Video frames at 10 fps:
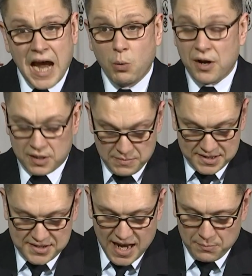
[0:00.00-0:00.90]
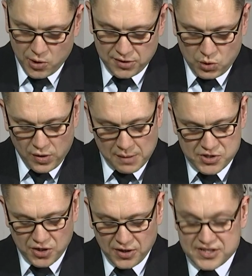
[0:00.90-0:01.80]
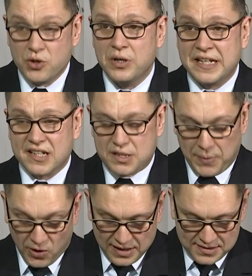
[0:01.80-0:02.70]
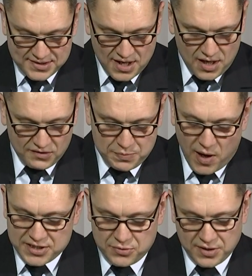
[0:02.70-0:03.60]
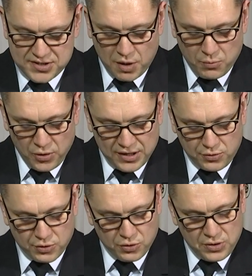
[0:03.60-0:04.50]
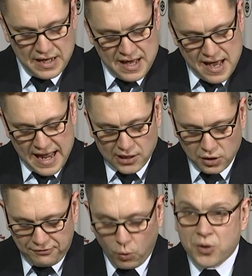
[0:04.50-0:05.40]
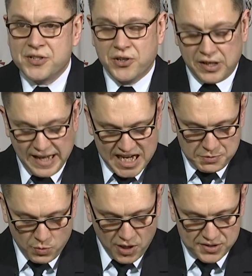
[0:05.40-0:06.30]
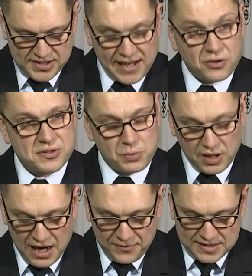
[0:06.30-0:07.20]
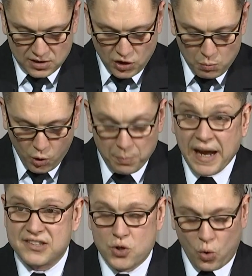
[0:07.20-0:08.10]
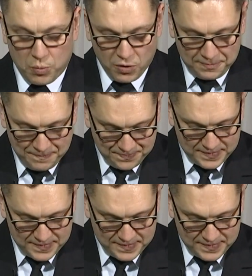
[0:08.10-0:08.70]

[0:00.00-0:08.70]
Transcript: I welcome Ms. Sandberg to what I'm sure is a unique experience of sponsoring a submarine crew, and I look forward to your engagement with our sailors when life gets a little more back to normal.